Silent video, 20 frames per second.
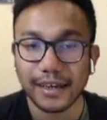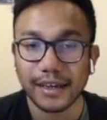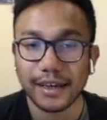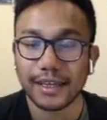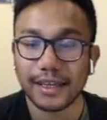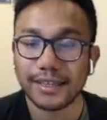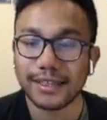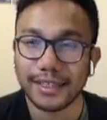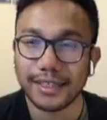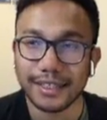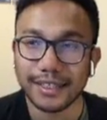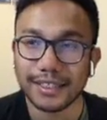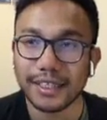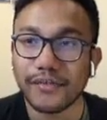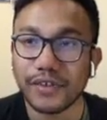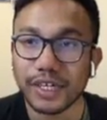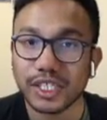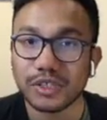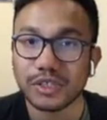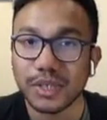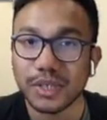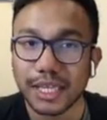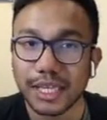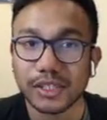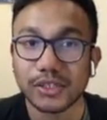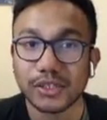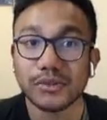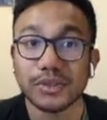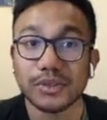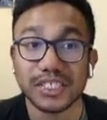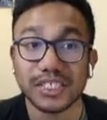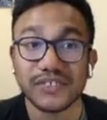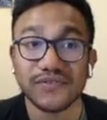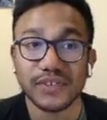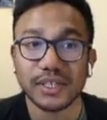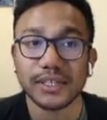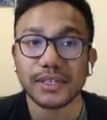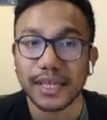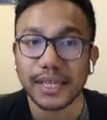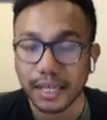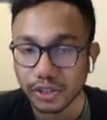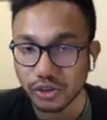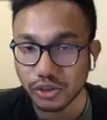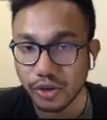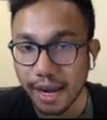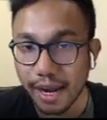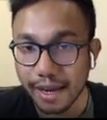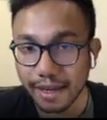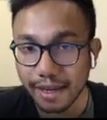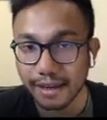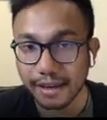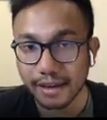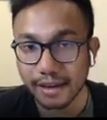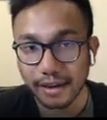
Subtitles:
and the definition we like to use is feel like a dragon.